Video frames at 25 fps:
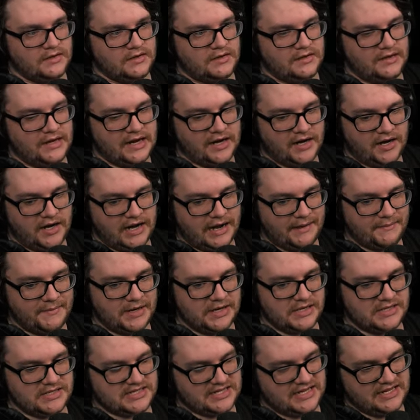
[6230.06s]
Now, I'm
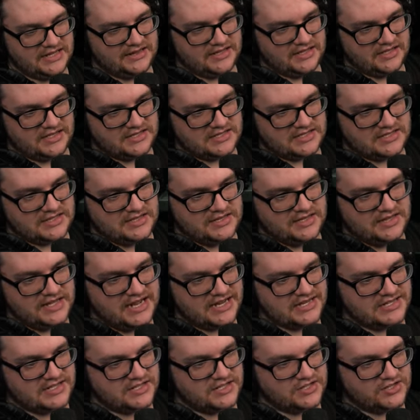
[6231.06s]
going to say this.
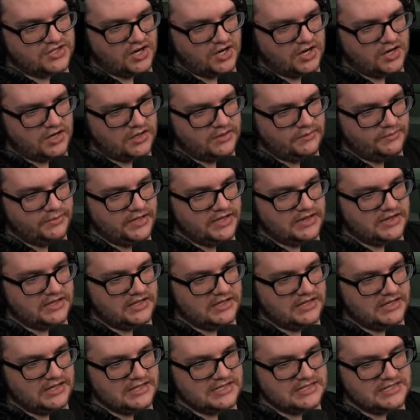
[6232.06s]
Nest is arguably the
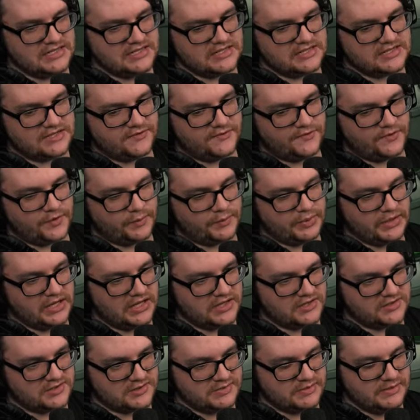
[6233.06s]
easiest for
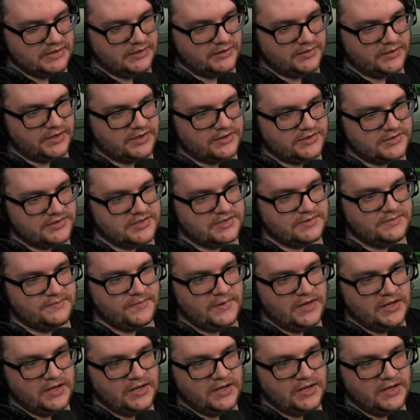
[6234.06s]
beginner speedrunners.